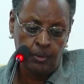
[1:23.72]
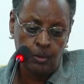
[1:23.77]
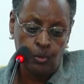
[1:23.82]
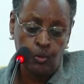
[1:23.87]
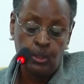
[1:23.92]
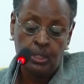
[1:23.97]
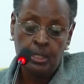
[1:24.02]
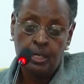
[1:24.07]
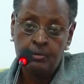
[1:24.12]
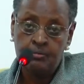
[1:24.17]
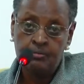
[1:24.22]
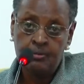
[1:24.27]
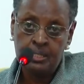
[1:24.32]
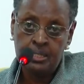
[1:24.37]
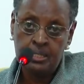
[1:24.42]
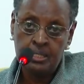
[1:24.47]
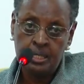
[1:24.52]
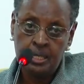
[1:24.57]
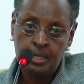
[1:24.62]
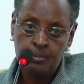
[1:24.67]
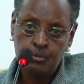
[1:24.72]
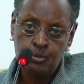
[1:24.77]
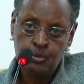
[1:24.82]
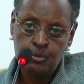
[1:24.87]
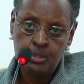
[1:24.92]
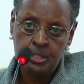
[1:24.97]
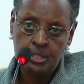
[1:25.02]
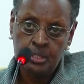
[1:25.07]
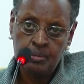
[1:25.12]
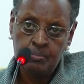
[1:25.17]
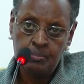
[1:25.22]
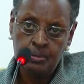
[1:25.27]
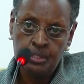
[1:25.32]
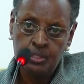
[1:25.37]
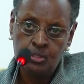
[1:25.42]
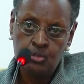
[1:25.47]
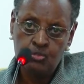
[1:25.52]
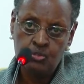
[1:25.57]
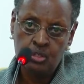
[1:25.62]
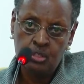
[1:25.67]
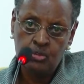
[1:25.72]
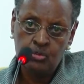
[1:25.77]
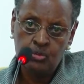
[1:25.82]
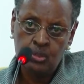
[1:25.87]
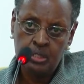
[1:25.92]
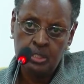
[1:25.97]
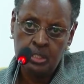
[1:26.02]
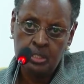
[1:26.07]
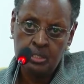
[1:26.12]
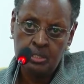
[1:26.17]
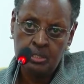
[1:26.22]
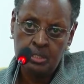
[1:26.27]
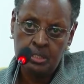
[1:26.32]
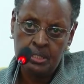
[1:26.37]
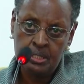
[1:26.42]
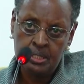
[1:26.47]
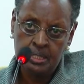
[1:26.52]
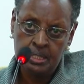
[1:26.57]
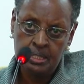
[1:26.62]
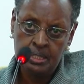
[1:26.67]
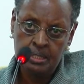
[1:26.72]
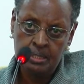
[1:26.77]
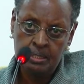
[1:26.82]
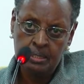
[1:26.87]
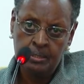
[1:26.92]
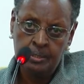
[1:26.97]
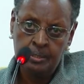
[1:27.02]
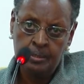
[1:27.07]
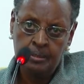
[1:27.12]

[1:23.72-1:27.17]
When I first came to this ministry in 2016,